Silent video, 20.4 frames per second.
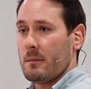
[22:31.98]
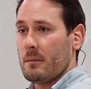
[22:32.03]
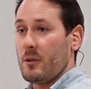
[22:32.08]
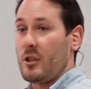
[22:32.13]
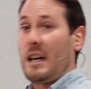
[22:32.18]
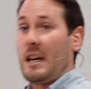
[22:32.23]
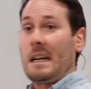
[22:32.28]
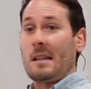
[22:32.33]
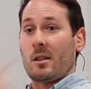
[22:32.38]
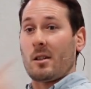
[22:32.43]

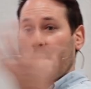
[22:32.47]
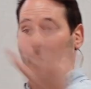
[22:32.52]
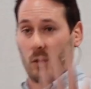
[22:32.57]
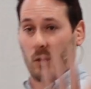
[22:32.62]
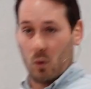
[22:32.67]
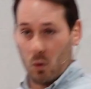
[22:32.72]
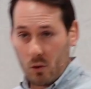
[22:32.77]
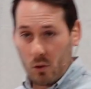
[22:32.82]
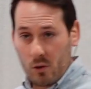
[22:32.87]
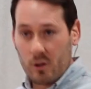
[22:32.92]
Jesus, of
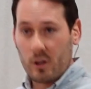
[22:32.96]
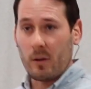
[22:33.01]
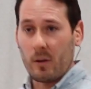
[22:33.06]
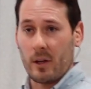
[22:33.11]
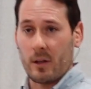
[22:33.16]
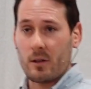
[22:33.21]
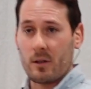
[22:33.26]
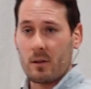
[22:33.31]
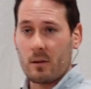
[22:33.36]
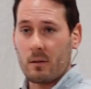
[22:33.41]
course,
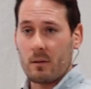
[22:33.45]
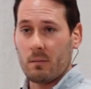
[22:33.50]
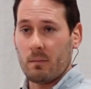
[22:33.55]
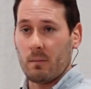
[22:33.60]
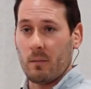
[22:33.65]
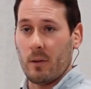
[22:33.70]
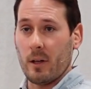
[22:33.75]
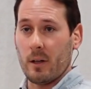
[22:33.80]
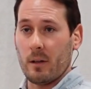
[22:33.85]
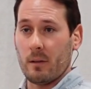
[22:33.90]
Jewish,
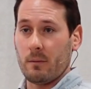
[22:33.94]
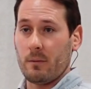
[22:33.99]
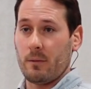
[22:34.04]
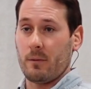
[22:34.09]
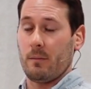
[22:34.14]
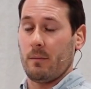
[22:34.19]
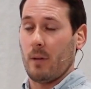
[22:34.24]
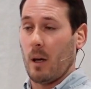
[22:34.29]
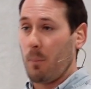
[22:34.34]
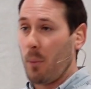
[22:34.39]
the
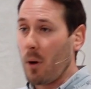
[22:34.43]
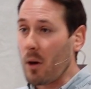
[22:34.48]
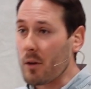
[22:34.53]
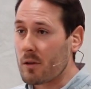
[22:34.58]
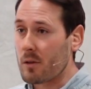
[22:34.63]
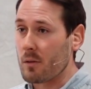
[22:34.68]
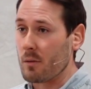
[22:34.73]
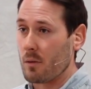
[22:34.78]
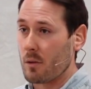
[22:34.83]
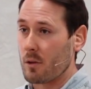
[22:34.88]

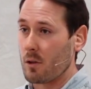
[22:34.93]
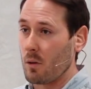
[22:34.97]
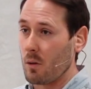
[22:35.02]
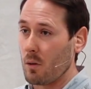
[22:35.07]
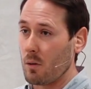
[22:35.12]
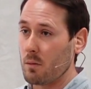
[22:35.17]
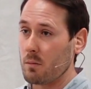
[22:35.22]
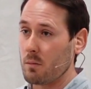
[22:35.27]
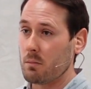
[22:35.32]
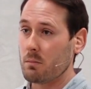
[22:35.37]
apostles,
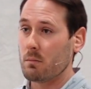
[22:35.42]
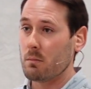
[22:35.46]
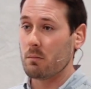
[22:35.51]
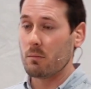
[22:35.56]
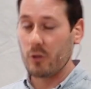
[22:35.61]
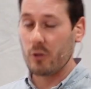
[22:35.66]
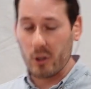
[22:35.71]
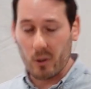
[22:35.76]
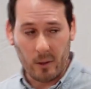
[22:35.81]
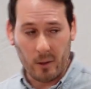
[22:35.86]
all
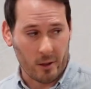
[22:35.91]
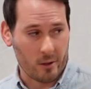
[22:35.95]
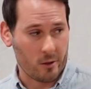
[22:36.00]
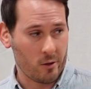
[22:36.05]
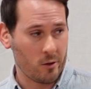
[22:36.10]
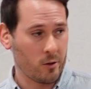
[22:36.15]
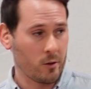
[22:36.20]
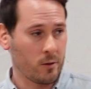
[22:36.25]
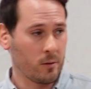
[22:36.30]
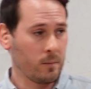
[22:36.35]

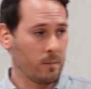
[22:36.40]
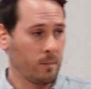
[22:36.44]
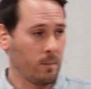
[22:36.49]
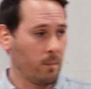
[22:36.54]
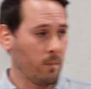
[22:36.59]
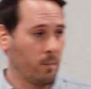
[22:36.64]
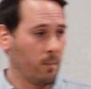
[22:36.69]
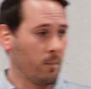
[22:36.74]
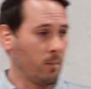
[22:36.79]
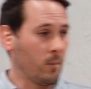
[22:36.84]
Jewish.
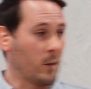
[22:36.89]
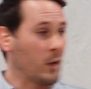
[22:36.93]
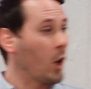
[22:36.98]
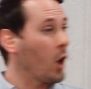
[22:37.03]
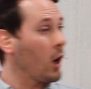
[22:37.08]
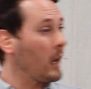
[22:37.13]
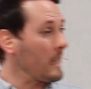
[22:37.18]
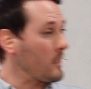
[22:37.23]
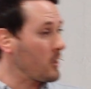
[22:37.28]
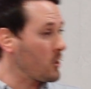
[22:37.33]
The
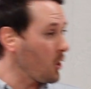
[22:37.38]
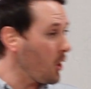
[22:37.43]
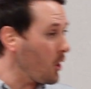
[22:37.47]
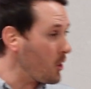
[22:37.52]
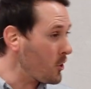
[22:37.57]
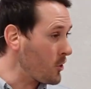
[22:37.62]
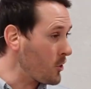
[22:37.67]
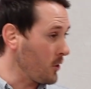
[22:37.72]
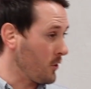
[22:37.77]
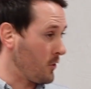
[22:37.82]
early
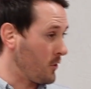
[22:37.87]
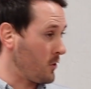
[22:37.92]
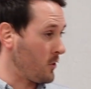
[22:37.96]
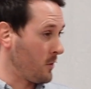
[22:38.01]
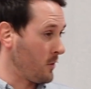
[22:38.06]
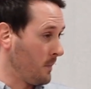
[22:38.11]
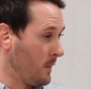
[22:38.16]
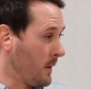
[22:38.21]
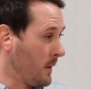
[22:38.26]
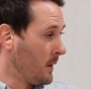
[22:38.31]

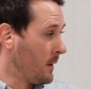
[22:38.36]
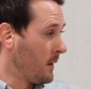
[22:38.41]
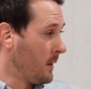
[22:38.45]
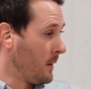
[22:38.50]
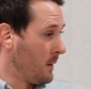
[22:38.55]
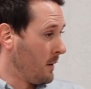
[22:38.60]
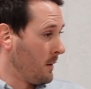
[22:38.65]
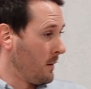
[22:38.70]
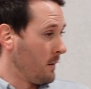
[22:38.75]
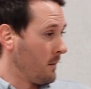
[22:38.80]
churches,
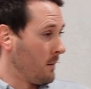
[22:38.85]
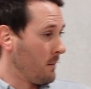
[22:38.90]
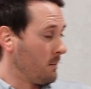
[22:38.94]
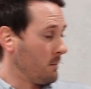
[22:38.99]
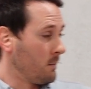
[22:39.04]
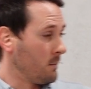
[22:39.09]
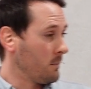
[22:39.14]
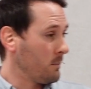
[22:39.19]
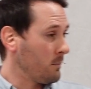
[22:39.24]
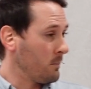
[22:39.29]

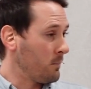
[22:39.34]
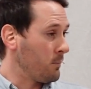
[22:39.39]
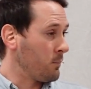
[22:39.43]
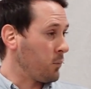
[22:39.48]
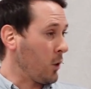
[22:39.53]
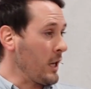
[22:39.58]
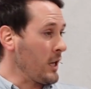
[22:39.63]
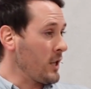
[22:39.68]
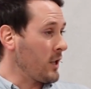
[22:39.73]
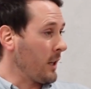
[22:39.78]

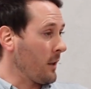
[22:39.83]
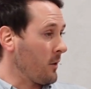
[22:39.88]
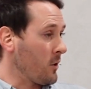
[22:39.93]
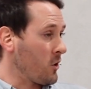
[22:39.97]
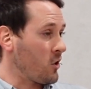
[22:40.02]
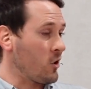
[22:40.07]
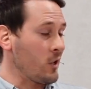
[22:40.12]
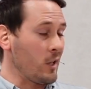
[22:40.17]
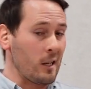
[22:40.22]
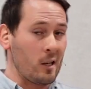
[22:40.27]
preaching in the
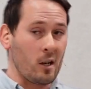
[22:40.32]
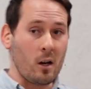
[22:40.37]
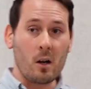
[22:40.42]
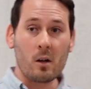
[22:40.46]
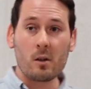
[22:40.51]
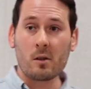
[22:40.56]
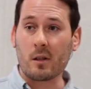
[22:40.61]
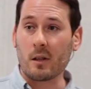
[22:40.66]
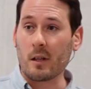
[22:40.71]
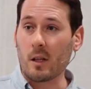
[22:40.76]

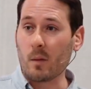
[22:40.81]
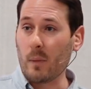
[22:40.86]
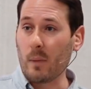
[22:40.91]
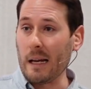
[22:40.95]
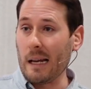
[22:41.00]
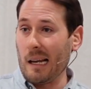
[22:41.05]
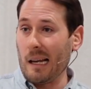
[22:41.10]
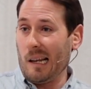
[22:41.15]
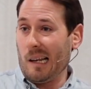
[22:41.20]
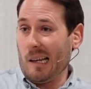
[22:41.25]
synagogues, and there'd
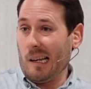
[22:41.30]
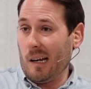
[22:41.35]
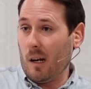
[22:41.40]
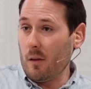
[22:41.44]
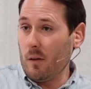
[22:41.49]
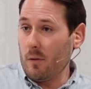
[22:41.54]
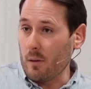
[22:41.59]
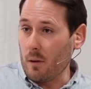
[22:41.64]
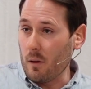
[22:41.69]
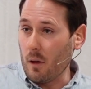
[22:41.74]
be, a
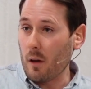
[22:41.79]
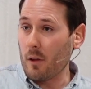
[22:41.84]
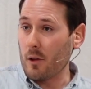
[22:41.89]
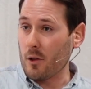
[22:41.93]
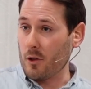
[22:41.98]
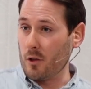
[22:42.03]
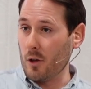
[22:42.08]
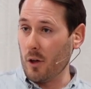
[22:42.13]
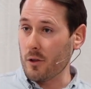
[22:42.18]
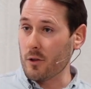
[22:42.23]
lot of the
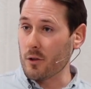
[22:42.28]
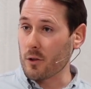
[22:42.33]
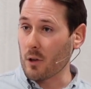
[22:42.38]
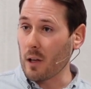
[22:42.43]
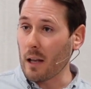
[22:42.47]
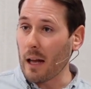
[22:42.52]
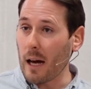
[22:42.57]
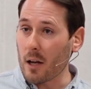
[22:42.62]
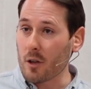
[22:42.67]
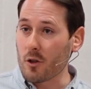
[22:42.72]
churches, a
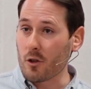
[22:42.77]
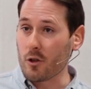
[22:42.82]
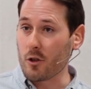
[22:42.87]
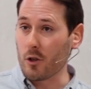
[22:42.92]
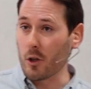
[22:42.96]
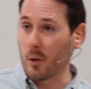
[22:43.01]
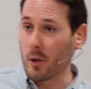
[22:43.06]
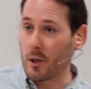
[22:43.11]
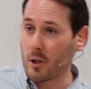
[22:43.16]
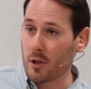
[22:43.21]
large
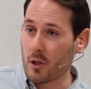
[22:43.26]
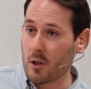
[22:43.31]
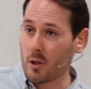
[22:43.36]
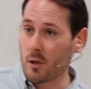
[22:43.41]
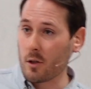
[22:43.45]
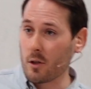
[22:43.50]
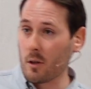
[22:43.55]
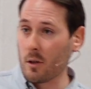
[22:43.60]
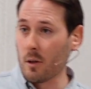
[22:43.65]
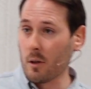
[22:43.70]

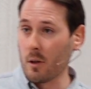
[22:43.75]
Jewish